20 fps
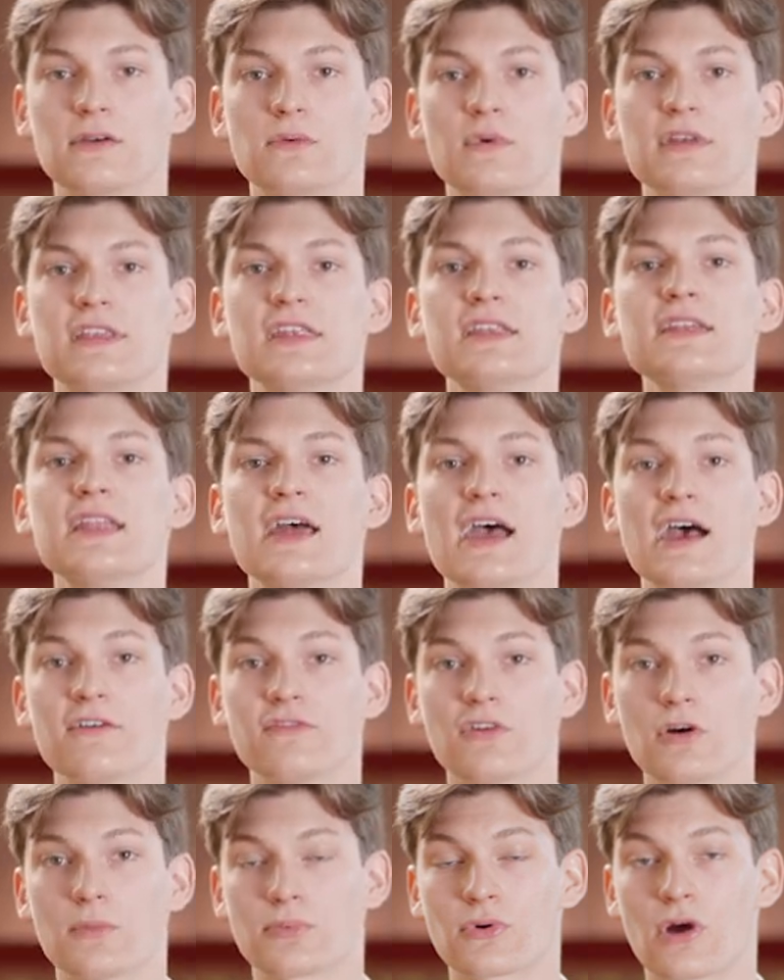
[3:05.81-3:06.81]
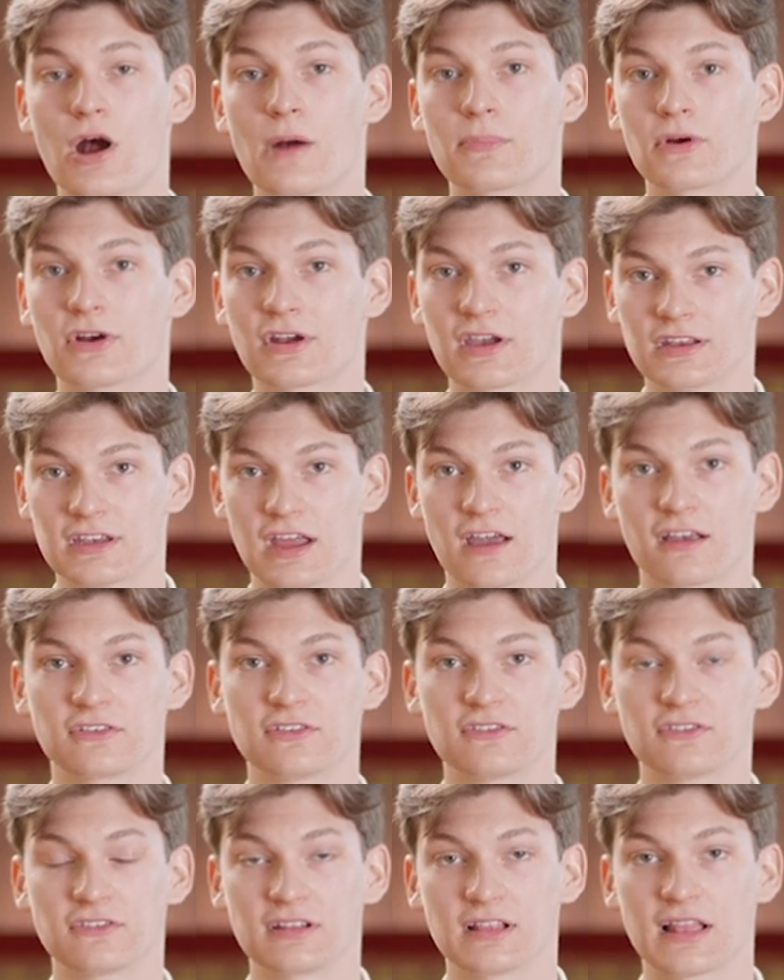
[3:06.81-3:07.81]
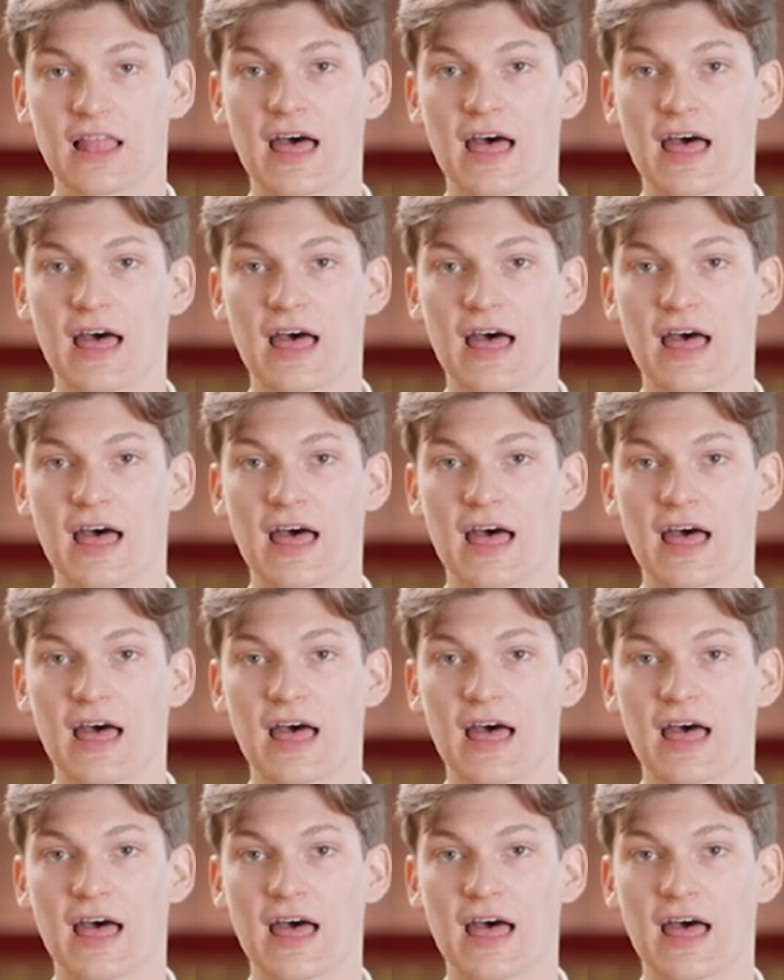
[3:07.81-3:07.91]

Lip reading: We didn't have our proper connections and